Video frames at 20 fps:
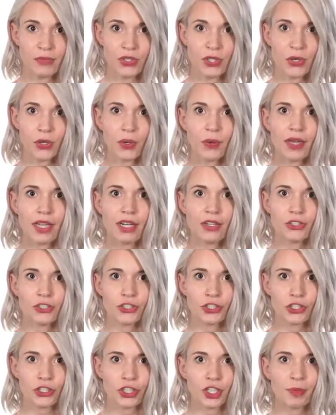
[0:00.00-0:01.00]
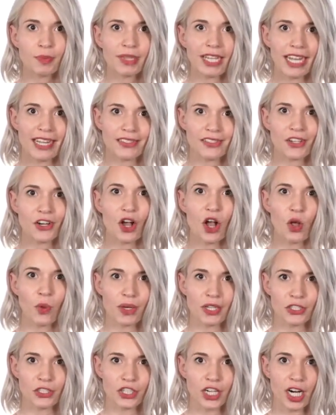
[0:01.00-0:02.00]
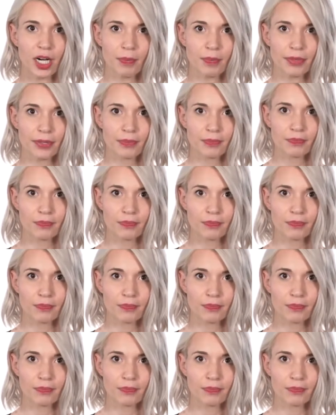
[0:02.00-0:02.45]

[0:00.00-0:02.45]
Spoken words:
so you can ensure your blades are always sharp.